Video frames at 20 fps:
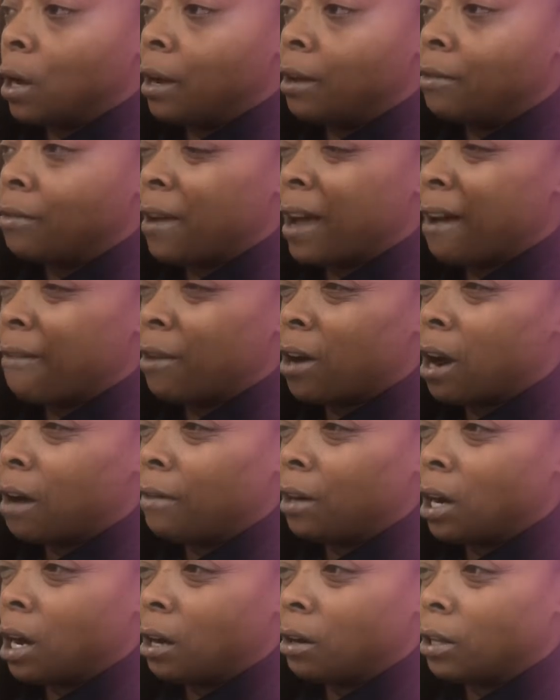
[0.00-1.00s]
you have an
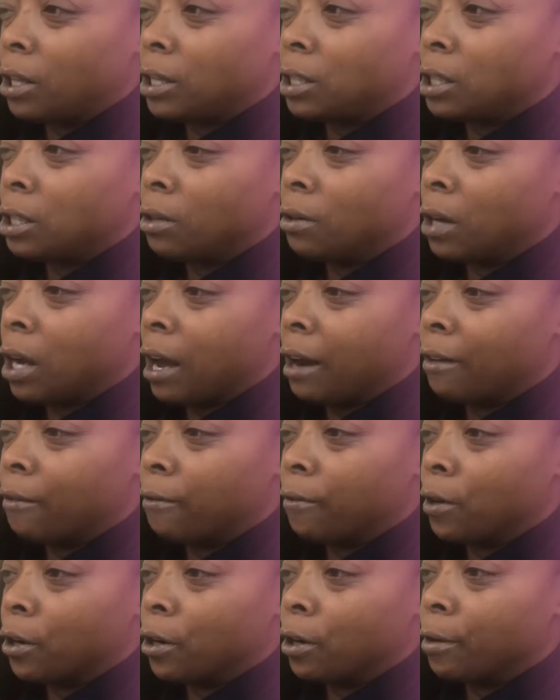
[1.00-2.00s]
avocado that's still kind of
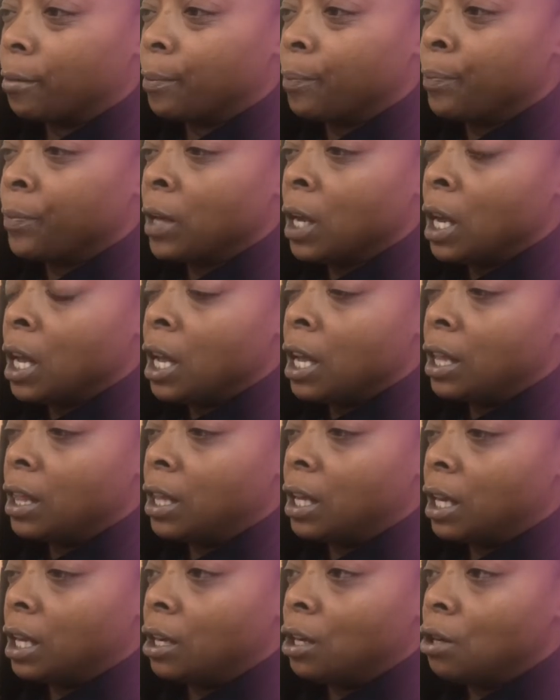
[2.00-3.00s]
firm,
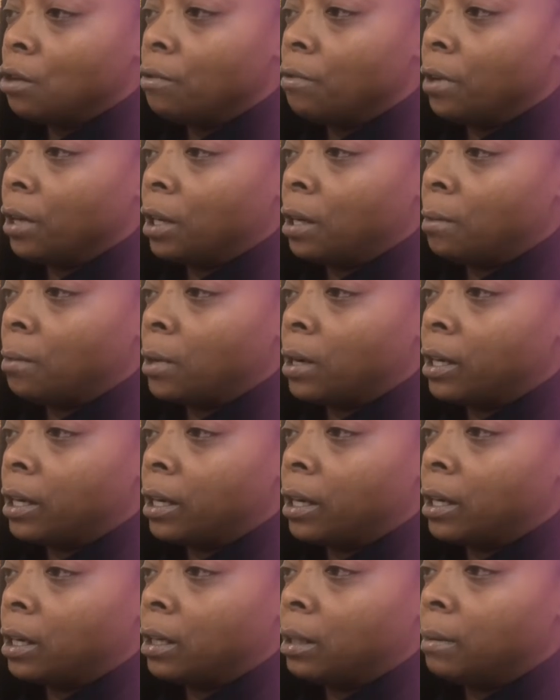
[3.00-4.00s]
then you really want
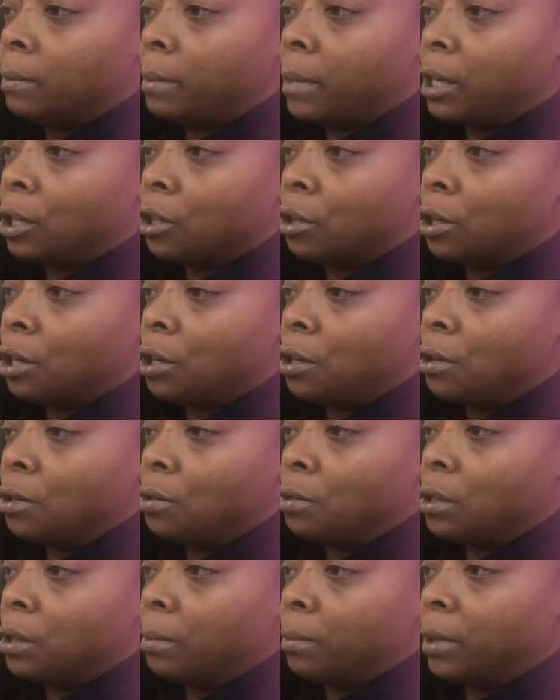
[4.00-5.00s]
to make sure you
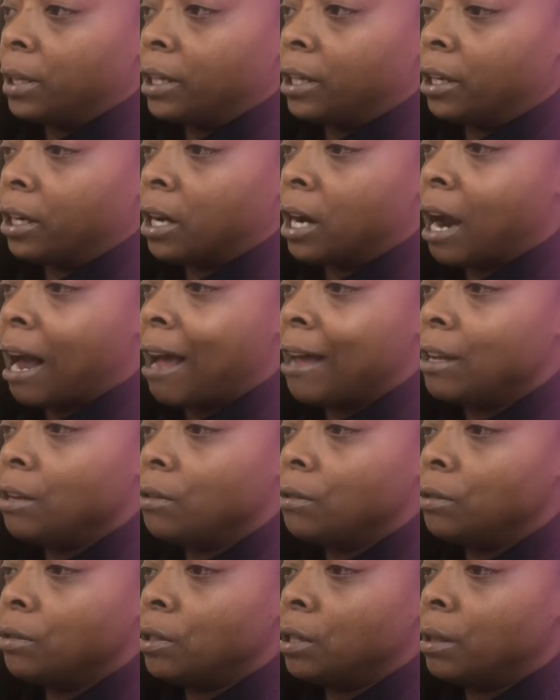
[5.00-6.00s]
use the blender. I
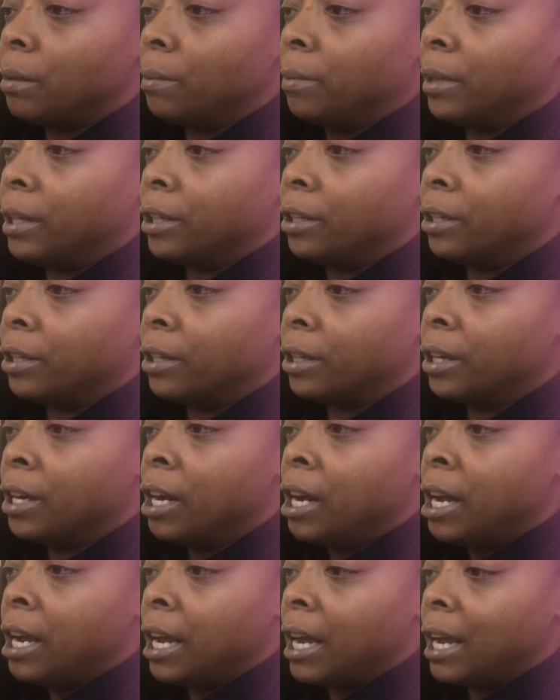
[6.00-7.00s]
use the blender
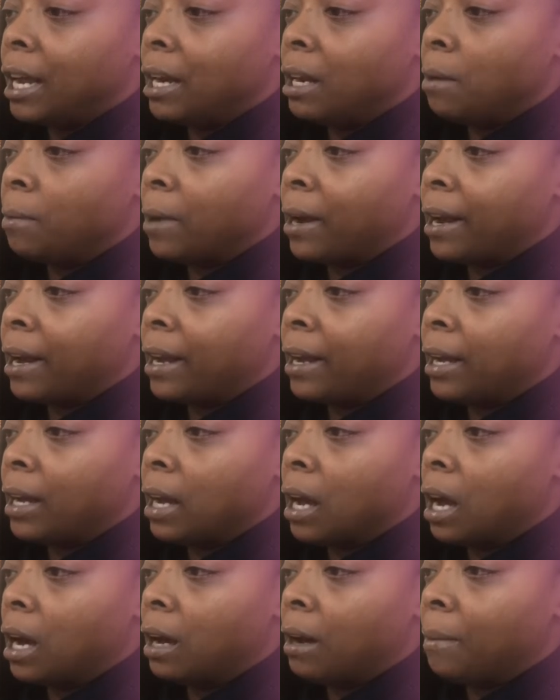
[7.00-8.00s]
anyway.
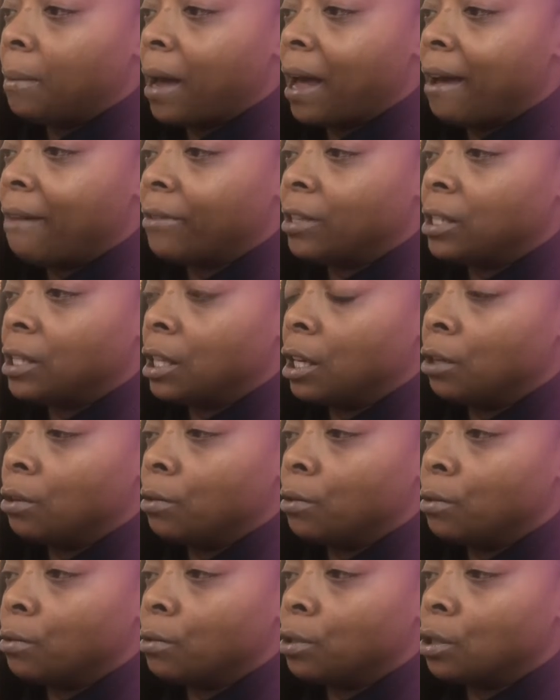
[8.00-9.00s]
I have a
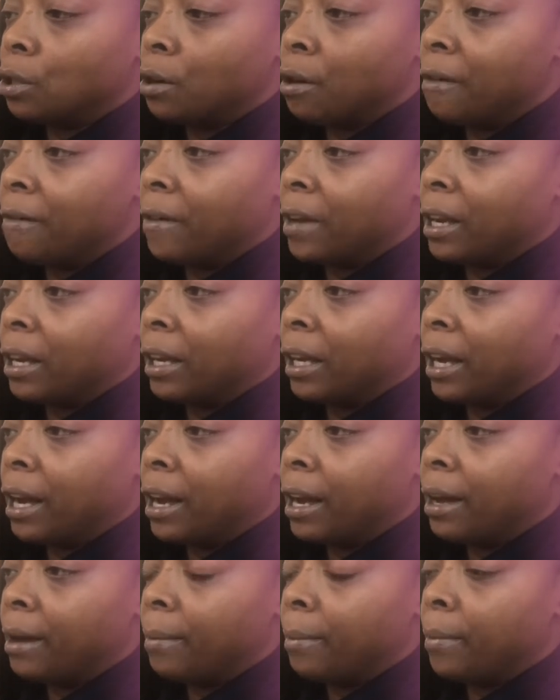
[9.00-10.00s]
single serving
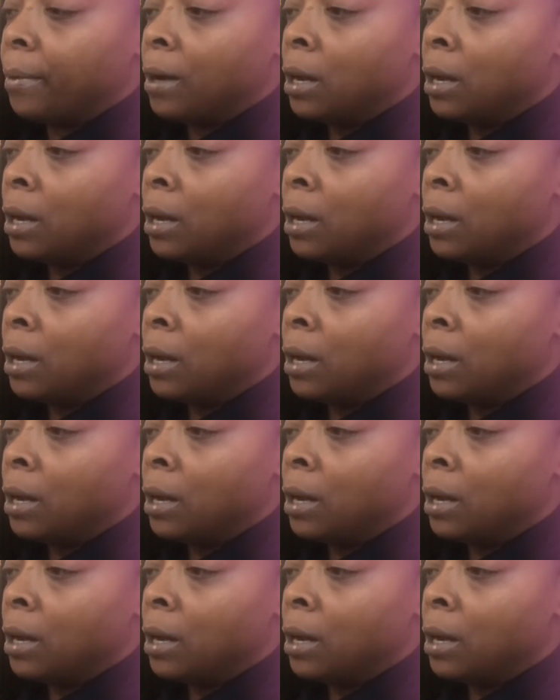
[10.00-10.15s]
cup